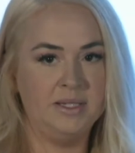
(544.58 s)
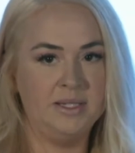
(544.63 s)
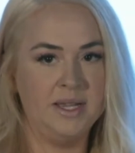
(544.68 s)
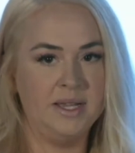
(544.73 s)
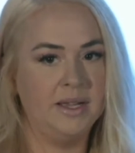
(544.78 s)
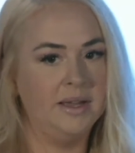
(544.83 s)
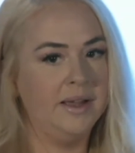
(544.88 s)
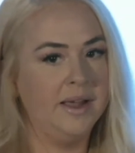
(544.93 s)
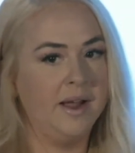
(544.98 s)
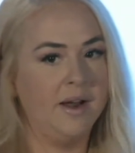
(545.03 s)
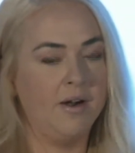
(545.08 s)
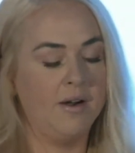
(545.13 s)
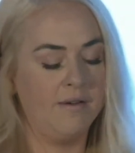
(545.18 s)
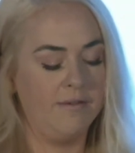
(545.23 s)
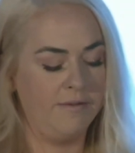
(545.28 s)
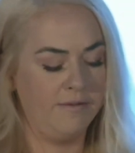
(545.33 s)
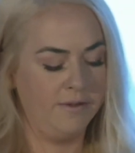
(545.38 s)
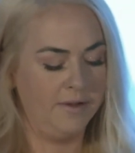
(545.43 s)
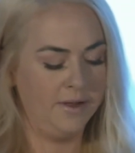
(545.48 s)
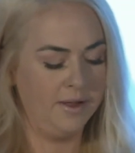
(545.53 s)
taken care
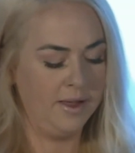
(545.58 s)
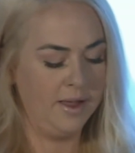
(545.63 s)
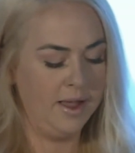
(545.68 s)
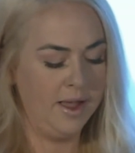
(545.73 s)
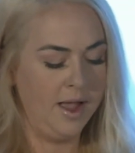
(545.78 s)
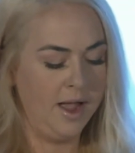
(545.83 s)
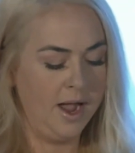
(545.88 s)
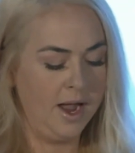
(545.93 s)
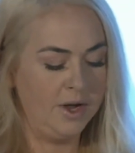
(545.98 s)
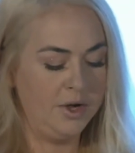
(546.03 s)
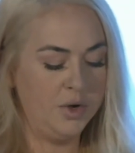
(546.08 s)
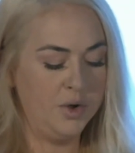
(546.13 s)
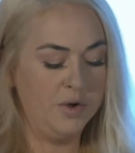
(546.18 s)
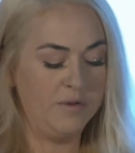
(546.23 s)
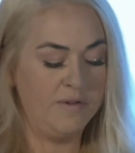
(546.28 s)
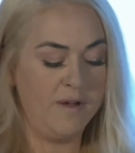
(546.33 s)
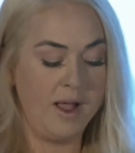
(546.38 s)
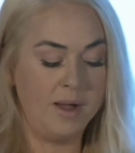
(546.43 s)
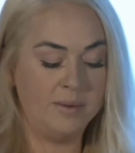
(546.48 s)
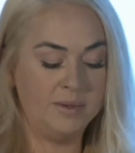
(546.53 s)
of. I knew
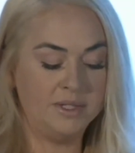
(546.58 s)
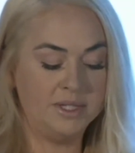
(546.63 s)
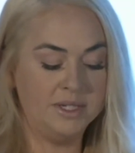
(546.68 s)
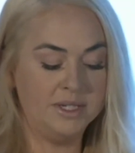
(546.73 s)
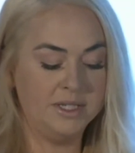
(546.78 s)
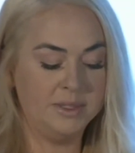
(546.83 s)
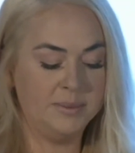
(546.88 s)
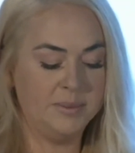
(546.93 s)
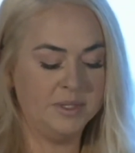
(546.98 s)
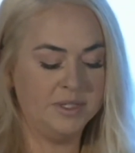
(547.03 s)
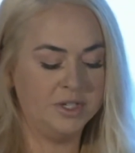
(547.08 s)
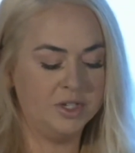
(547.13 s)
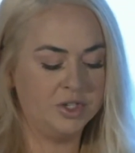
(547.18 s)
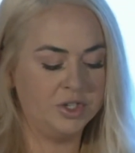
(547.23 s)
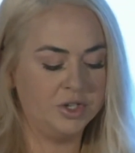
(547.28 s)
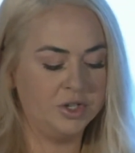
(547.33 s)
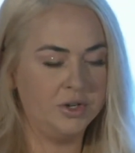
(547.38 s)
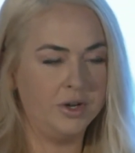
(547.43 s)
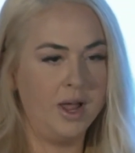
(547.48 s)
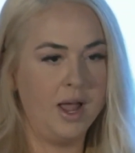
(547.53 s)
if I was in his
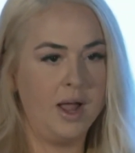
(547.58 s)
position,